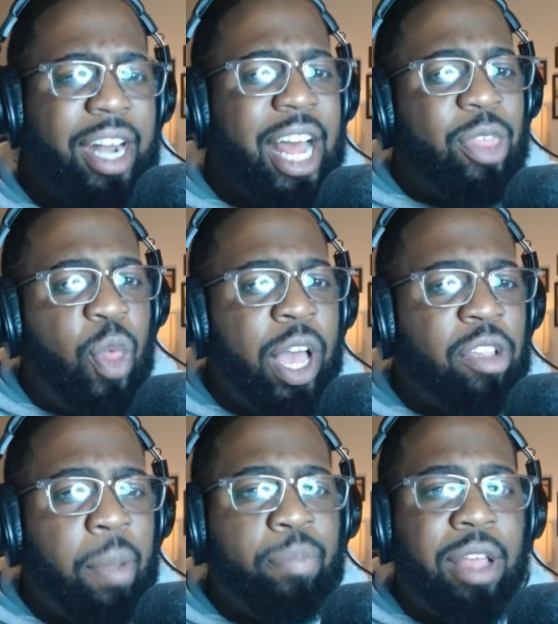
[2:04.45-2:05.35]
And I think
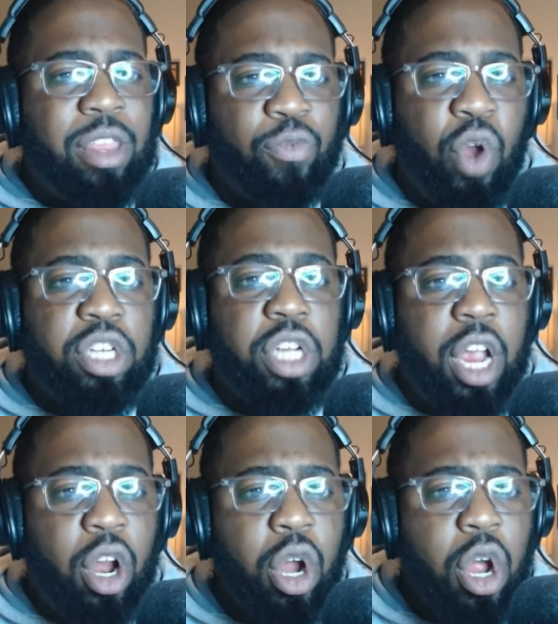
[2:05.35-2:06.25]
it's a breath of fresh
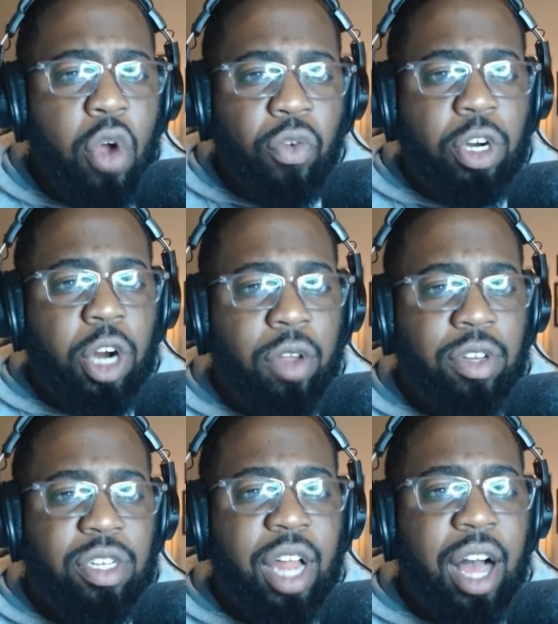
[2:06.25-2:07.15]
air for
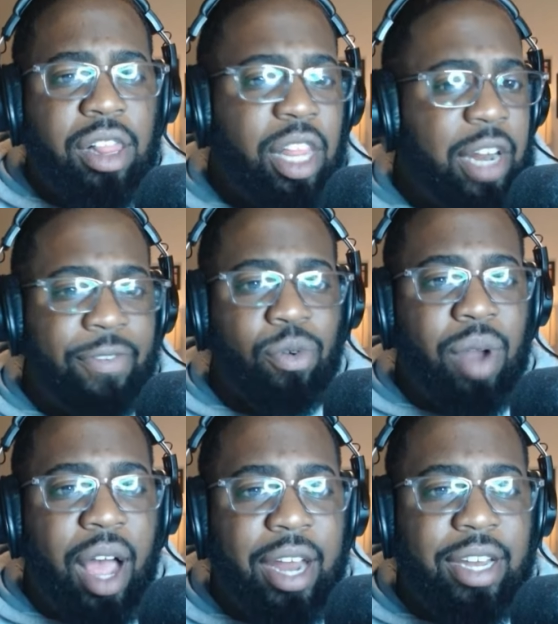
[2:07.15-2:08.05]
Carlos Locklin and for
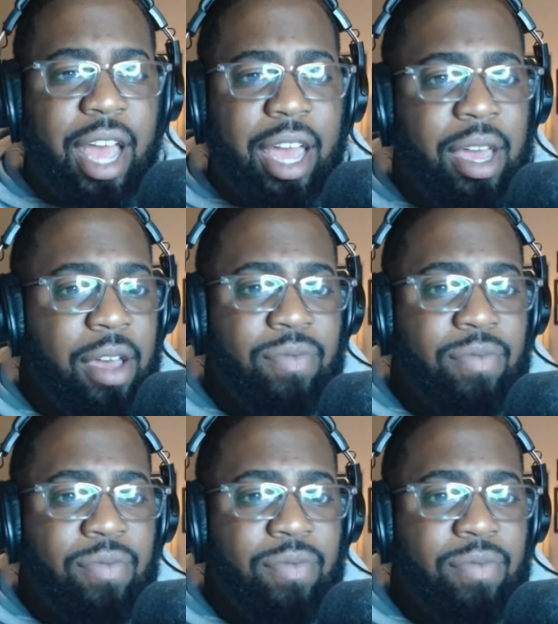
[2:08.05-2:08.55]
Ryan Day